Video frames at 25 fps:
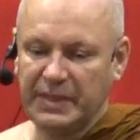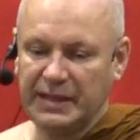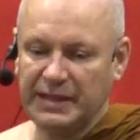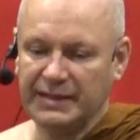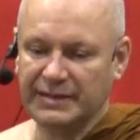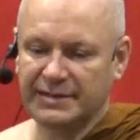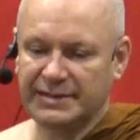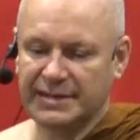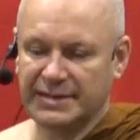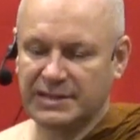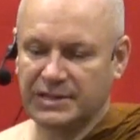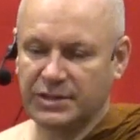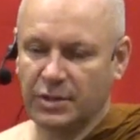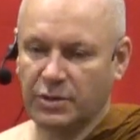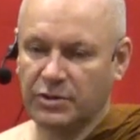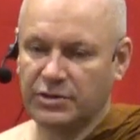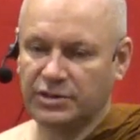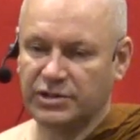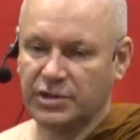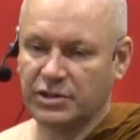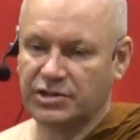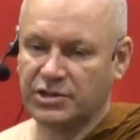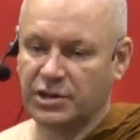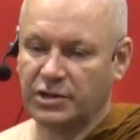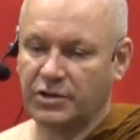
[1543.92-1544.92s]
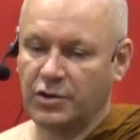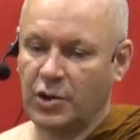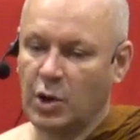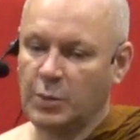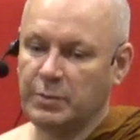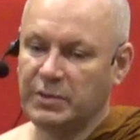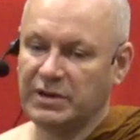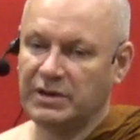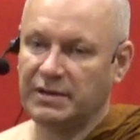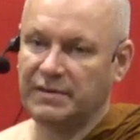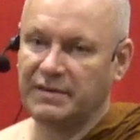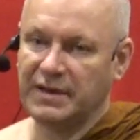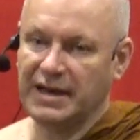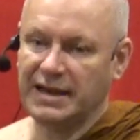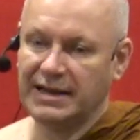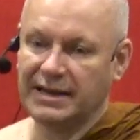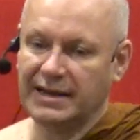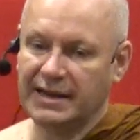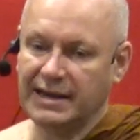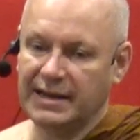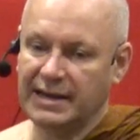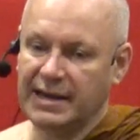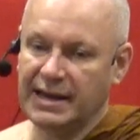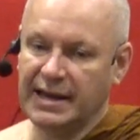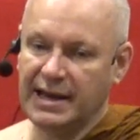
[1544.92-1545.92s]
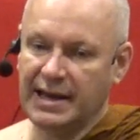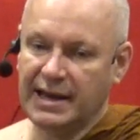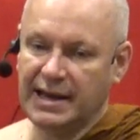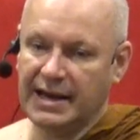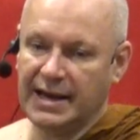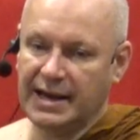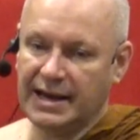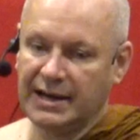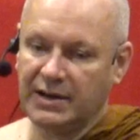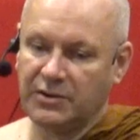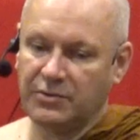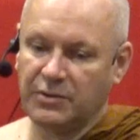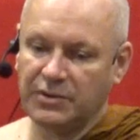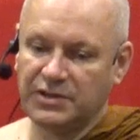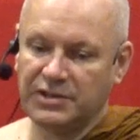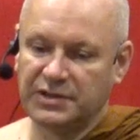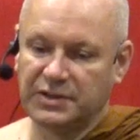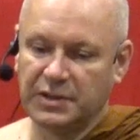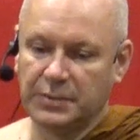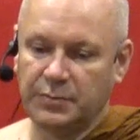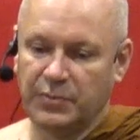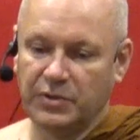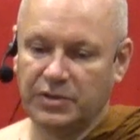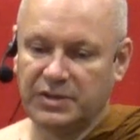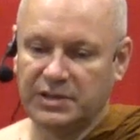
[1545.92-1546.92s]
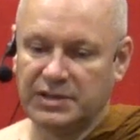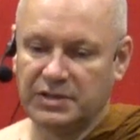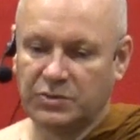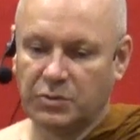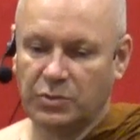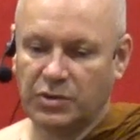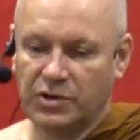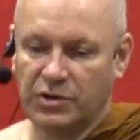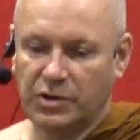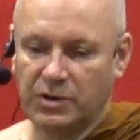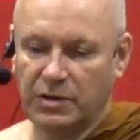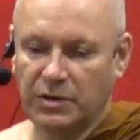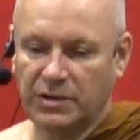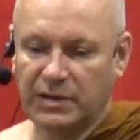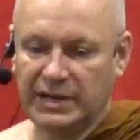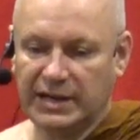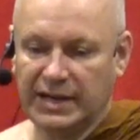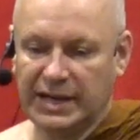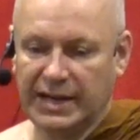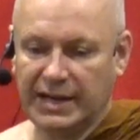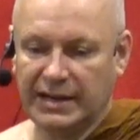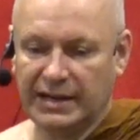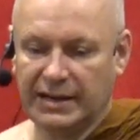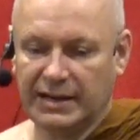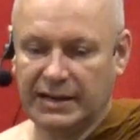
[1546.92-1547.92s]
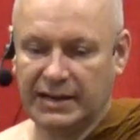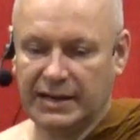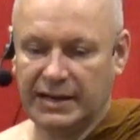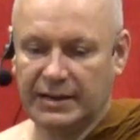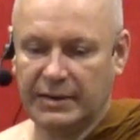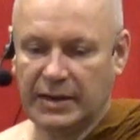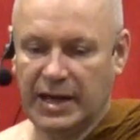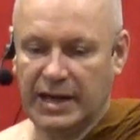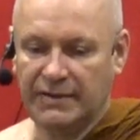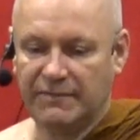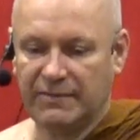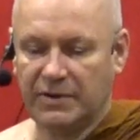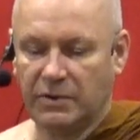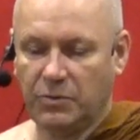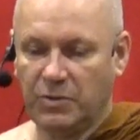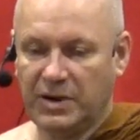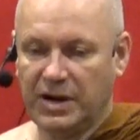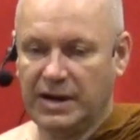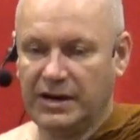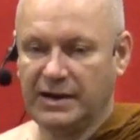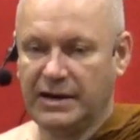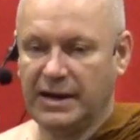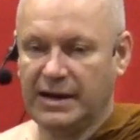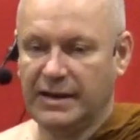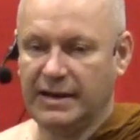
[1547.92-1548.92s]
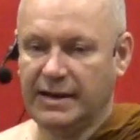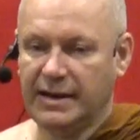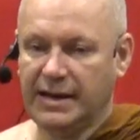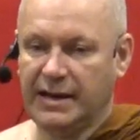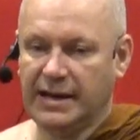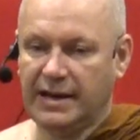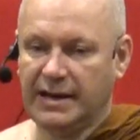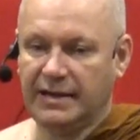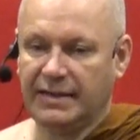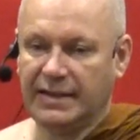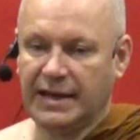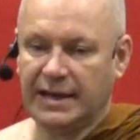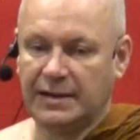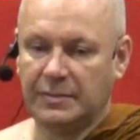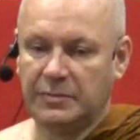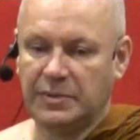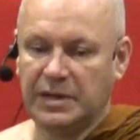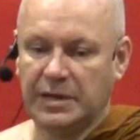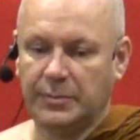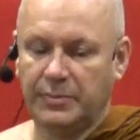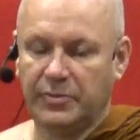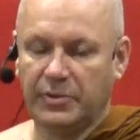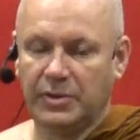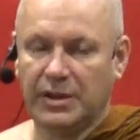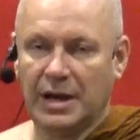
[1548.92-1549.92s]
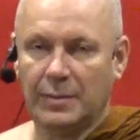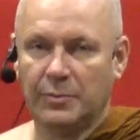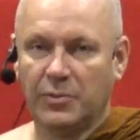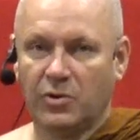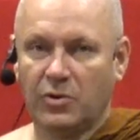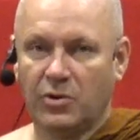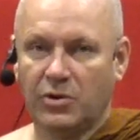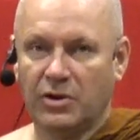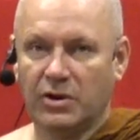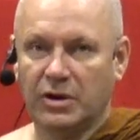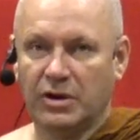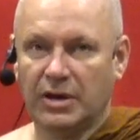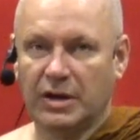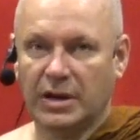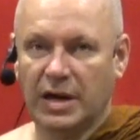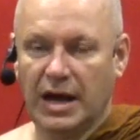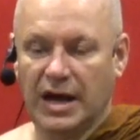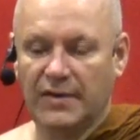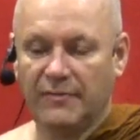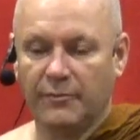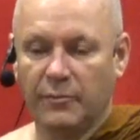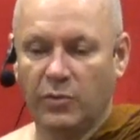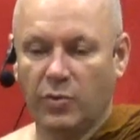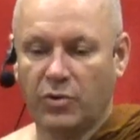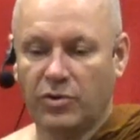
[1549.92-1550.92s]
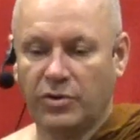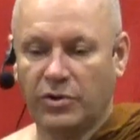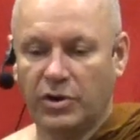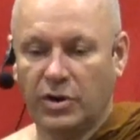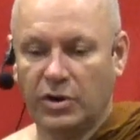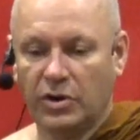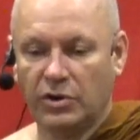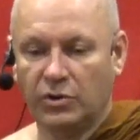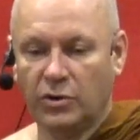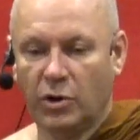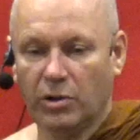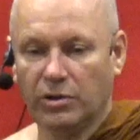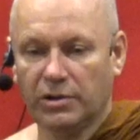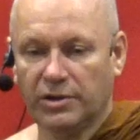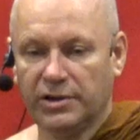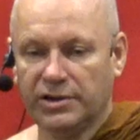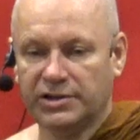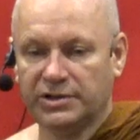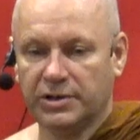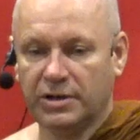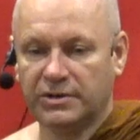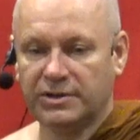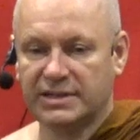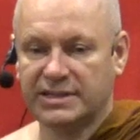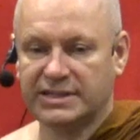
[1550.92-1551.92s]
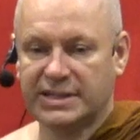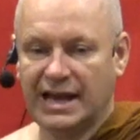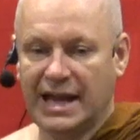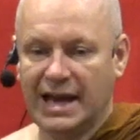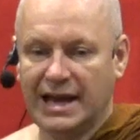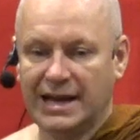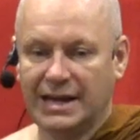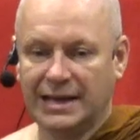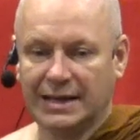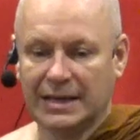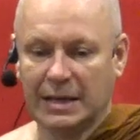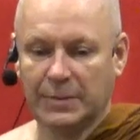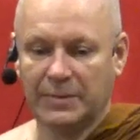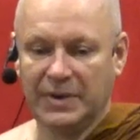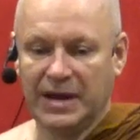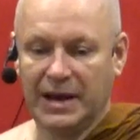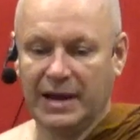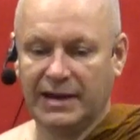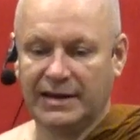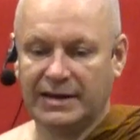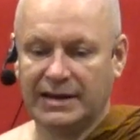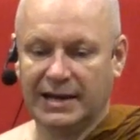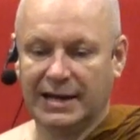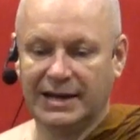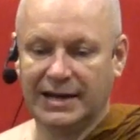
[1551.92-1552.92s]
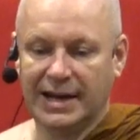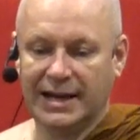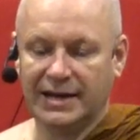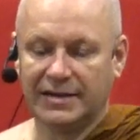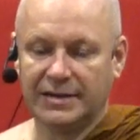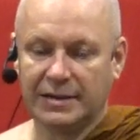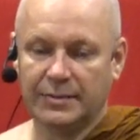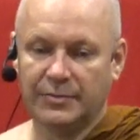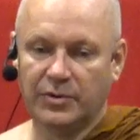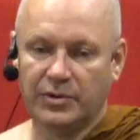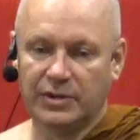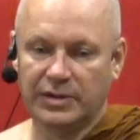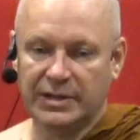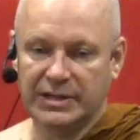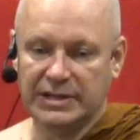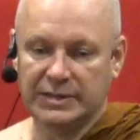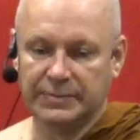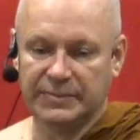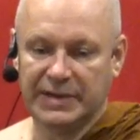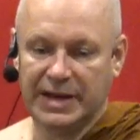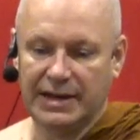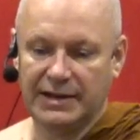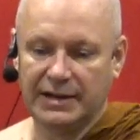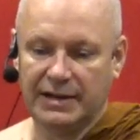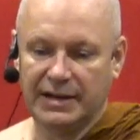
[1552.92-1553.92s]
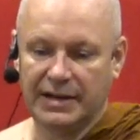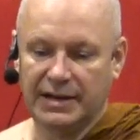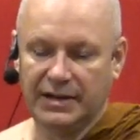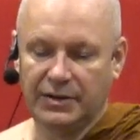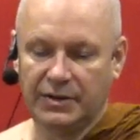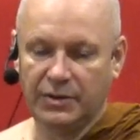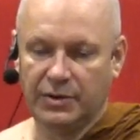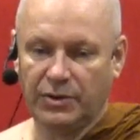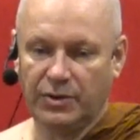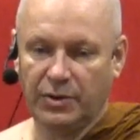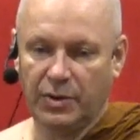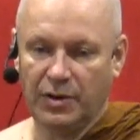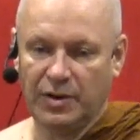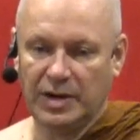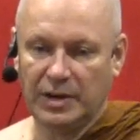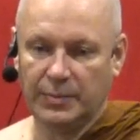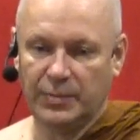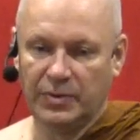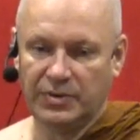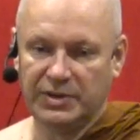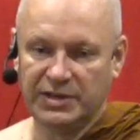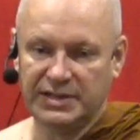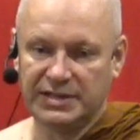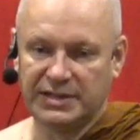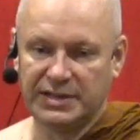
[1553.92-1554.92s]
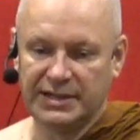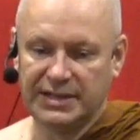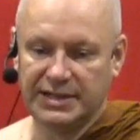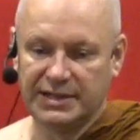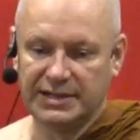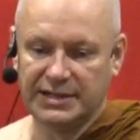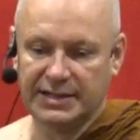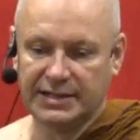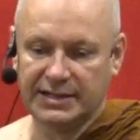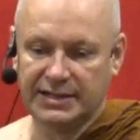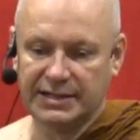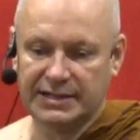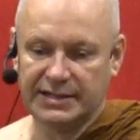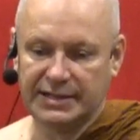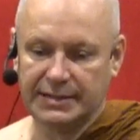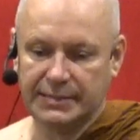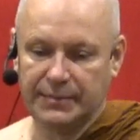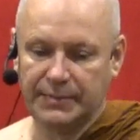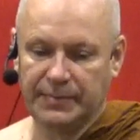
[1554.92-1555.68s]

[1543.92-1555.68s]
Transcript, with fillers: this is so, such a common thing uh, across the Buddhist world and uh, everywhere uh, that people are more, have more knowledge and understanding about later Buddhism than the early Buddhist teachings.